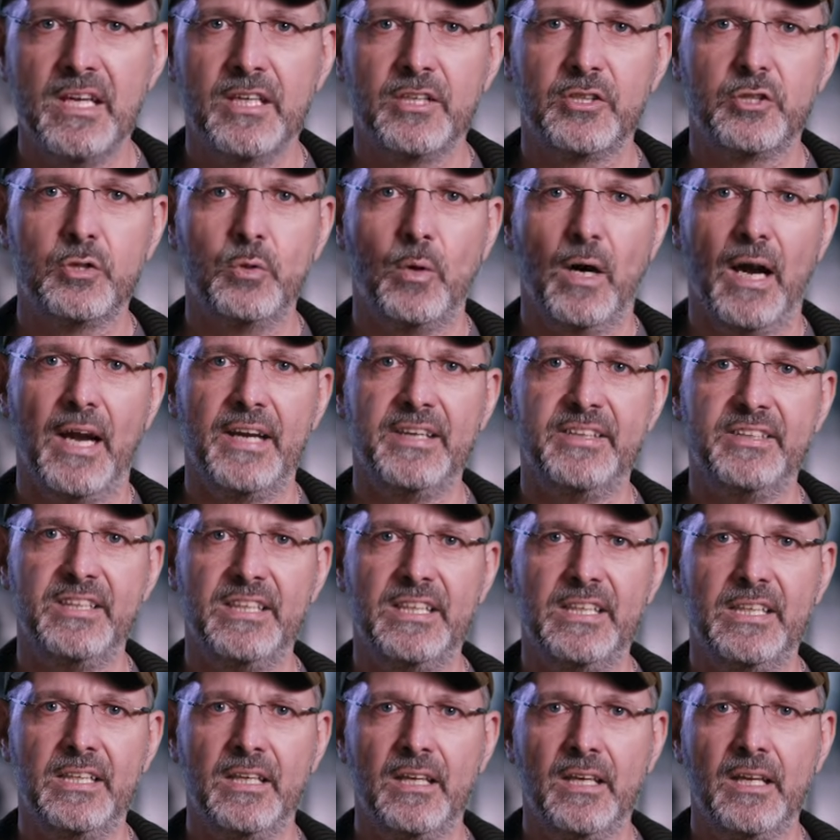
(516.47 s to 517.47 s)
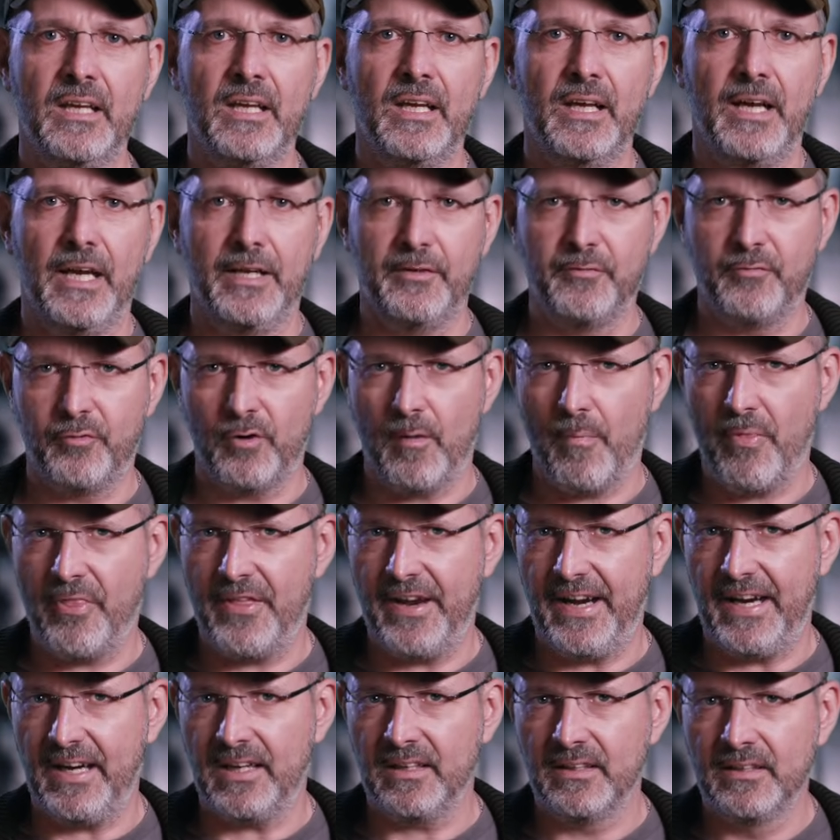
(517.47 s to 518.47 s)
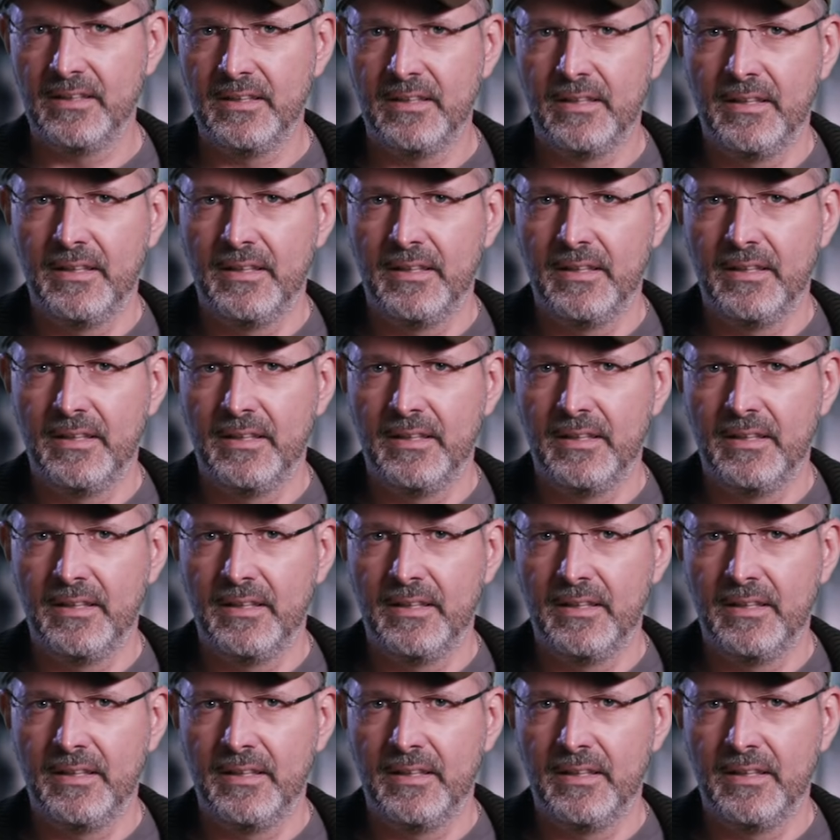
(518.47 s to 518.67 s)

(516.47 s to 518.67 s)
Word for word: to ID it from there.